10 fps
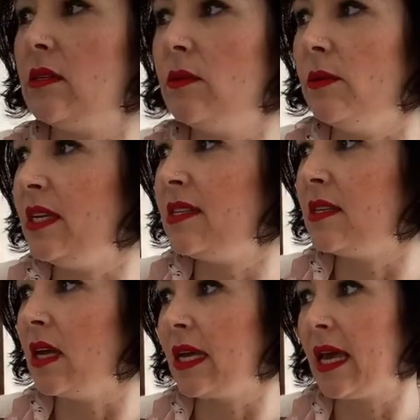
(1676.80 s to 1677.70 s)
"Oh, it's
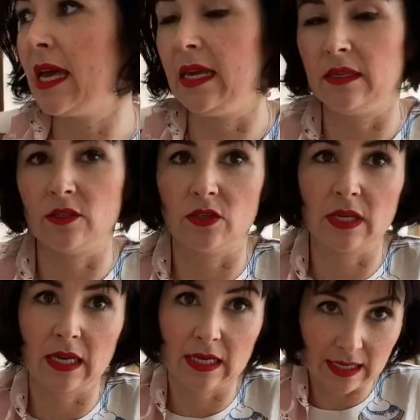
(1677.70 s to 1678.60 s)
cakes." She's
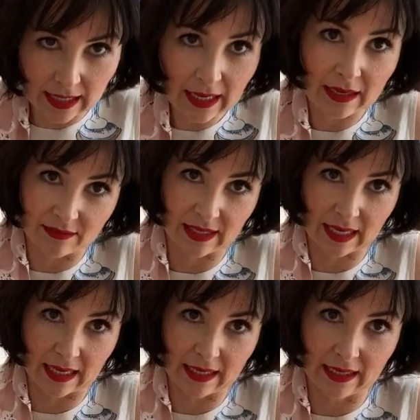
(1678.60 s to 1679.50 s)
like, "Can I have a
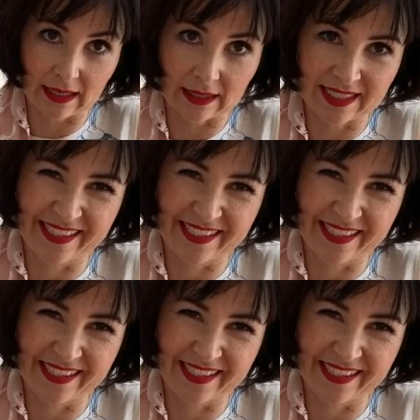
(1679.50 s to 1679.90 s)
cake?"